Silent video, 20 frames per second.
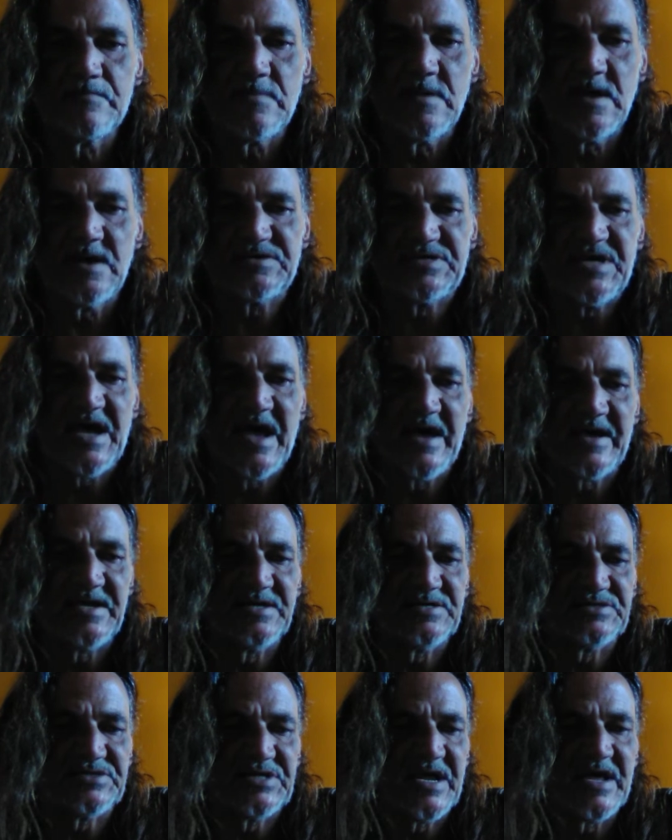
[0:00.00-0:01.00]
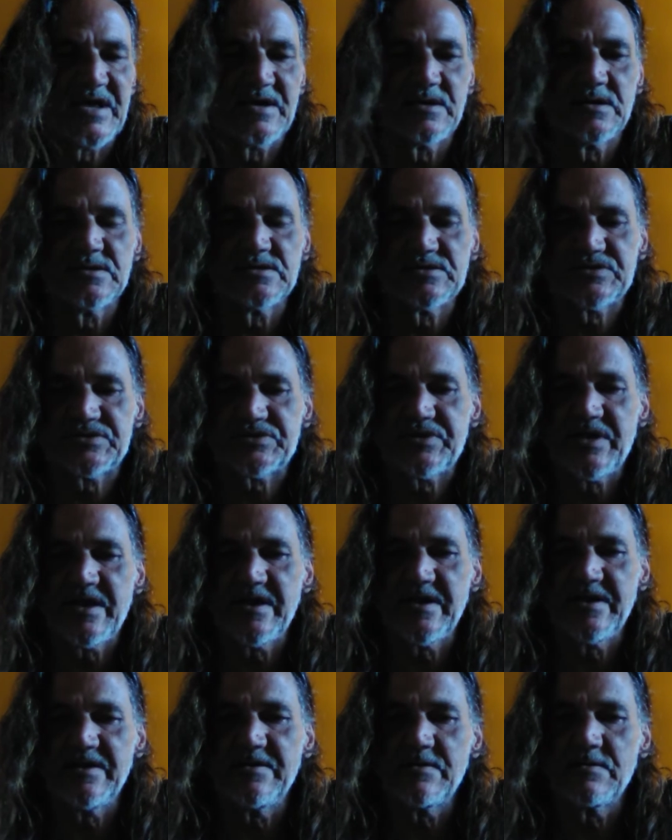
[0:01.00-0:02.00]
attacking channels
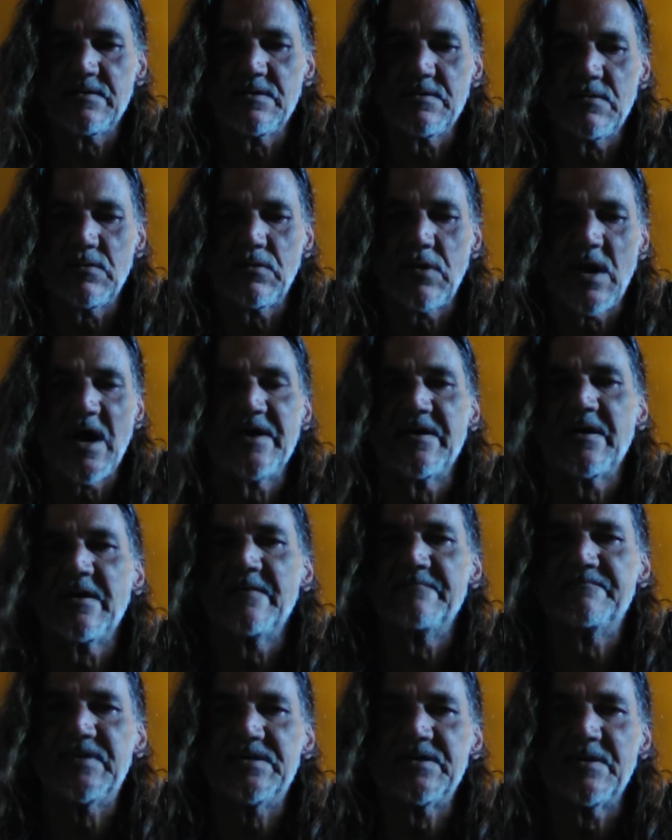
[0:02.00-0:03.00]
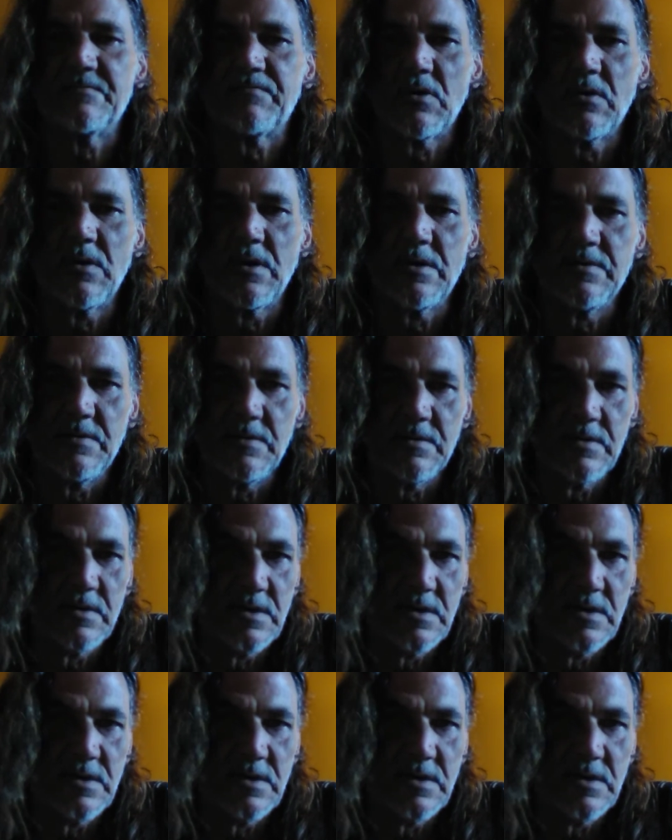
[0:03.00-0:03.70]
that ride on peer porn.